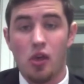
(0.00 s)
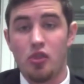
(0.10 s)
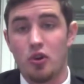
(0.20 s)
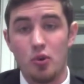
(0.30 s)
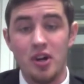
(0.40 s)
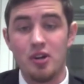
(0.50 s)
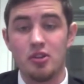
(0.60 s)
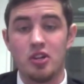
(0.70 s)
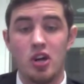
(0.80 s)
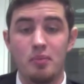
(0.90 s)
the greater
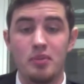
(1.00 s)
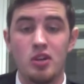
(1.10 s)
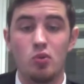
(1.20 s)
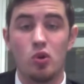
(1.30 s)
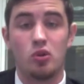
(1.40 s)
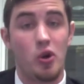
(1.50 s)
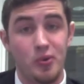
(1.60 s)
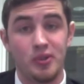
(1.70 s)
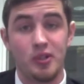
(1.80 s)
the company will currently